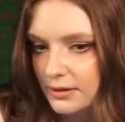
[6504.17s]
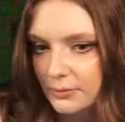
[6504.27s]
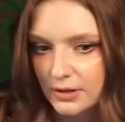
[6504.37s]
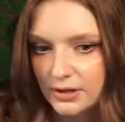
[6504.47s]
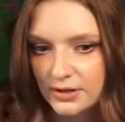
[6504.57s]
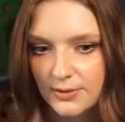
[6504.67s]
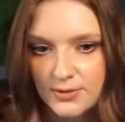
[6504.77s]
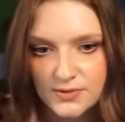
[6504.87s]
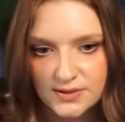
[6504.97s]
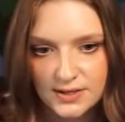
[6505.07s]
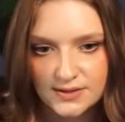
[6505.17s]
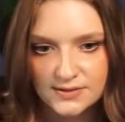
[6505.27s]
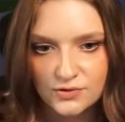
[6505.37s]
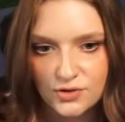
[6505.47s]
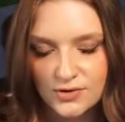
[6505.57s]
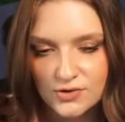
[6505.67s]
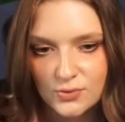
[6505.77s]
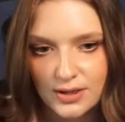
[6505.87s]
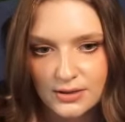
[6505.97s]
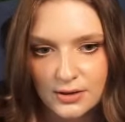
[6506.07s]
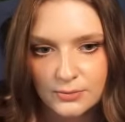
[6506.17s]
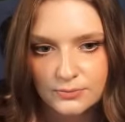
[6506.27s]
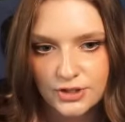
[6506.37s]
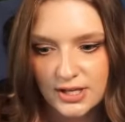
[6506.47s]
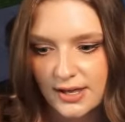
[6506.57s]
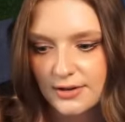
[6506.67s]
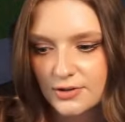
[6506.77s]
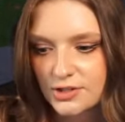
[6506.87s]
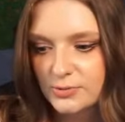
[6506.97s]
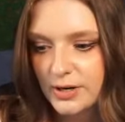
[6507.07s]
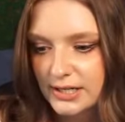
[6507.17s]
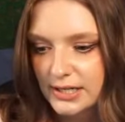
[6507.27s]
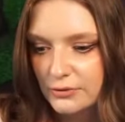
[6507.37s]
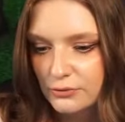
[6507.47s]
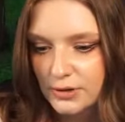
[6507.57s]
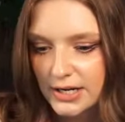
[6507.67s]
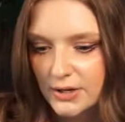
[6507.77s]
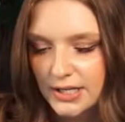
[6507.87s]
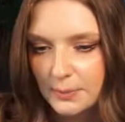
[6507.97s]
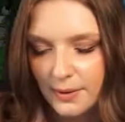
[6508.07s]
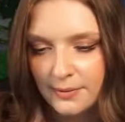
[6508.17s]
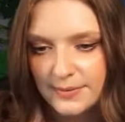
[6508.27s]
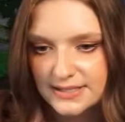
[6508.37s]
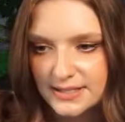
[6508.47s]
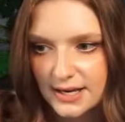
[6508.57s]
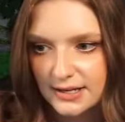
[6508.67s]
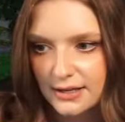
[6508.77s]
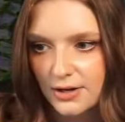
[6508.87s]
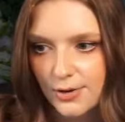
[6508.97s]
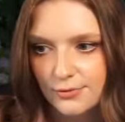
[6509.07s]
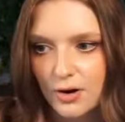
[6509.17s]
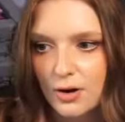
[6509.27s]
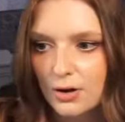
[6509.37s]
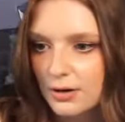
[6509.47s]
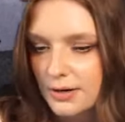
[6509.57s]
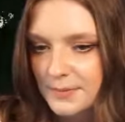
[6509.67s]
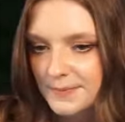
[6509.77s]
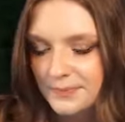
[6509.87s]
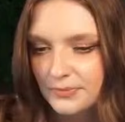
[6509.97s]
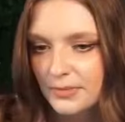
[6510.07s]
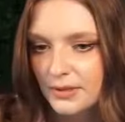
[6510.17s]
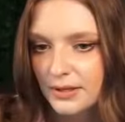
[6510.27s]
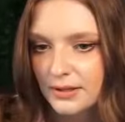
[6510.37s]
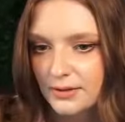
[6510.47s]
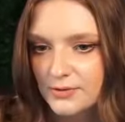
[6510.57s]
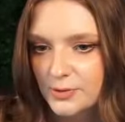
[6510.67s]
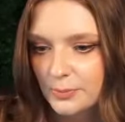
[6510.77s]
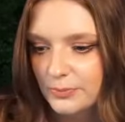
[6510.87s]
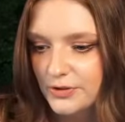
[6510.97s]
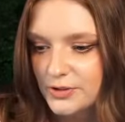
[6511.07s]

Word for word: We're gonna go use this and change the weather. Oh, she can't because she's pregnant. Right. Okay, that probably means that it can go wrong. There's a there's a